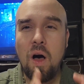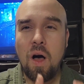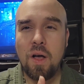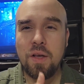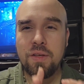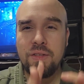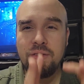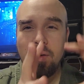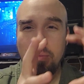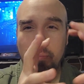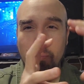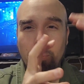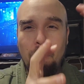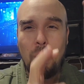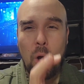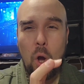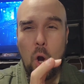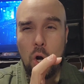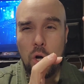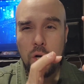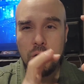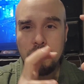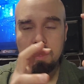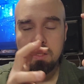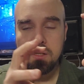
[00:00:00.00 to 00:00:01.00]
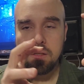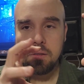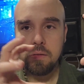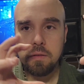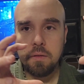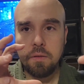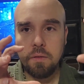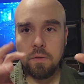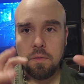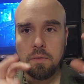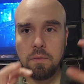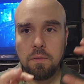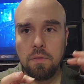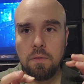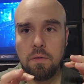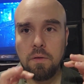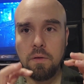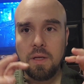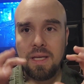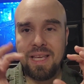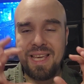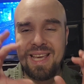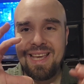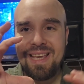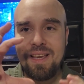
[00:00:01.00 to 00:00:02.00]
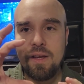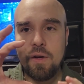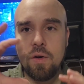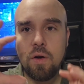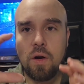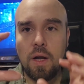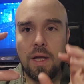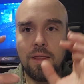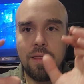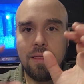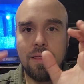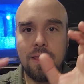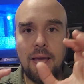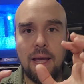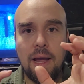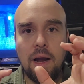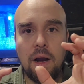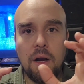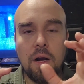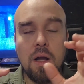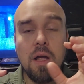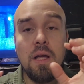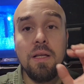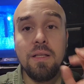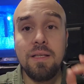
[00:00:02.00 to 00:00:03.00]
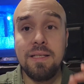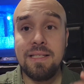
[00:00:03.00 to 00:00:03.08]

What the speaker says: awesome parts here and there?